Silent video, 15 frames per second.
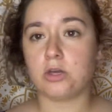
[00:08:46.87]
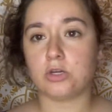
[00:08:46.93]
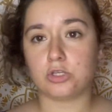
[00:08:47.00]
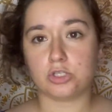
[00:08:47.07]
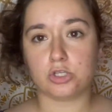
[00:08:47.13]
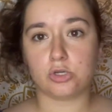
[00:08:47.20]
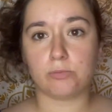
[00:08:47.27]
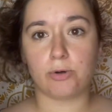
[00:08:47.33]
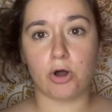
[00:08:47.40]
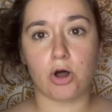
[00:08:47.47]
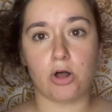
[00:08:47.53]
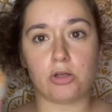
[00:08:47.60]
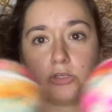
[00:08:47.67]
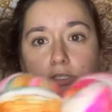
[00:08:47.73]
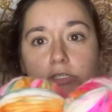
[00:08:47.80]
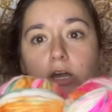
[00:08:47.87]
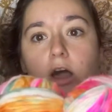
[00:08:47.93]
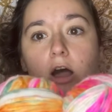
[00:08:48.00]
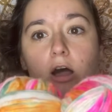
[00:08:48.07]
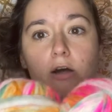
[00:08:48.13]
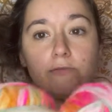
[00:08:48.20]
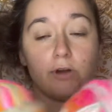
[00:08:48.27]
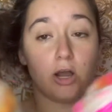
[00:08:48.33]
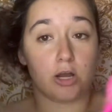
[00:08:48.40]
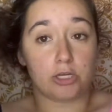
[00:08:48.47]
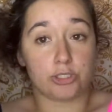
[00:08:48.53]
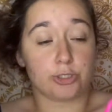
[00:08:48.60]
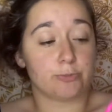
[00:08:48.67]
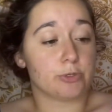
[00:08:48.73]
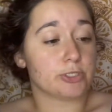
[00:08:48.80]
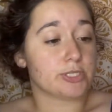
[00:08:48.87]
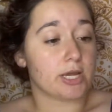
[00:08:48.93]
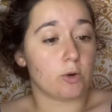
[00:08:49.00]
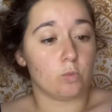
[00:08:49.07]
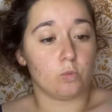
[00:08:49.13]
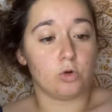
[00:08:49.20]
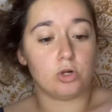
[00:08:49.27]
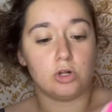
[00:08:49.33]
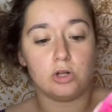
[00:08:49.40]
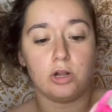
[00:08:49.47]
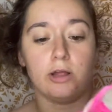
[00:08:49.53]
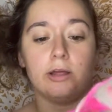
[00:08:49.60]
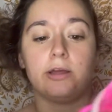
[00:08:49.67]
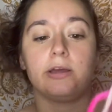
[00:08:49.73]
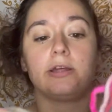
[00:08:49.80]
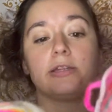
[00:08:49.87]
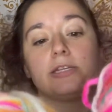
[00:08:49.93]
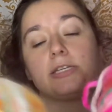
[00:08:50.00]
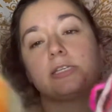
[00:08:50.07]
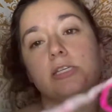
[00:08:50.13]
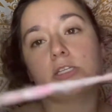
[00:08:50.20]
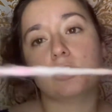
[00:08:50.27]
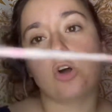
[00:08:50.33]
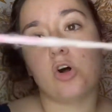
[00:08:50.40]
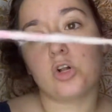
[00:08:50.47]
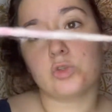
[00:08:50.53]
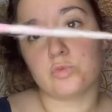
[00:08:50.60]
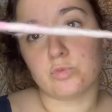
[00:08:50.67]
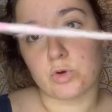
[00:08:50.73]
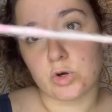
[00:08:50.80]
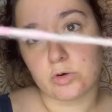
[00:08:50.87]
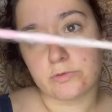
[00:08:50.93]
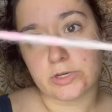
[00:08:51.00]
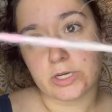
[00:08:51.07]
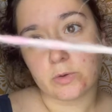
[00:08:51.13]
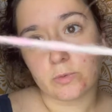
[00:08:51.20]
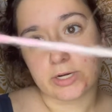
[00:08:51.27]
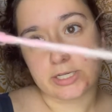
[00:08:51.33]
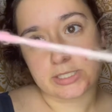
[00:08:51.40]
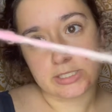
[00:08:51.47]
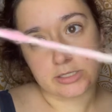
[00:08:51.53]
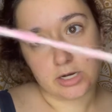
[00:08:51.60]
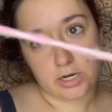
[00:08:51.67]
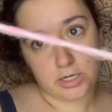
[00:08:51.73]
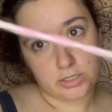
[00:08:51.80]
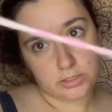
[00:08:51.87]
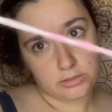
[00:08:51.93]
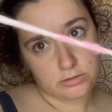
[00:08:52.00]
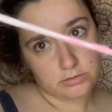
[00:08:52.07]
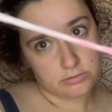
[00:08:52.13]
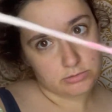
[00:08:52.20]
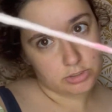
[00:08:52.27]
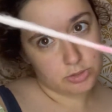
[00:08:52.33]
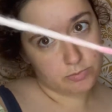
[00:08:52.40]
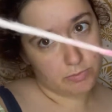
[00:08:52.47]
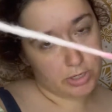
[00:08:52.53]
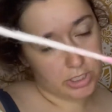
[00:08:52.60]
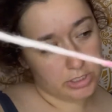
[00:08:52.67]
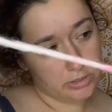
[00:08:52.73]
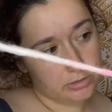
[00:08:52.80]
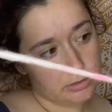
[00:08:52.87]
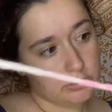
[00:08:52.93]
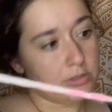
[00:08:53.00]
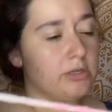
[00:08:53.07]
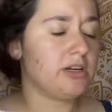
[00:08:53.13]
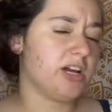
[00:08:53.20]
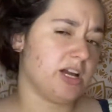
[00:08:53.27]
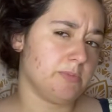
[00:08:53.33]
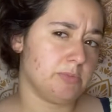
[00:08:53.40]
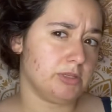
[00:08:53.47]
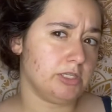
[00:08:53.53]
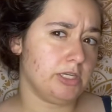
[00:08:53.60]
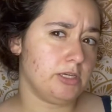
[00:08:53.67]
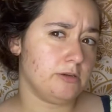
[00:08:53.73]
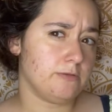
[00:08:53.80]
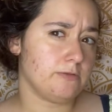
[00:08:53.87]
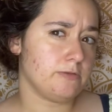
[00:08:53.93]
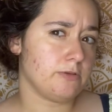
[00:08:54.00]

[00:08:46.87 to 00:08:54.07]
2 balls of 100% wool. This is called roving when it's not spun, I believe.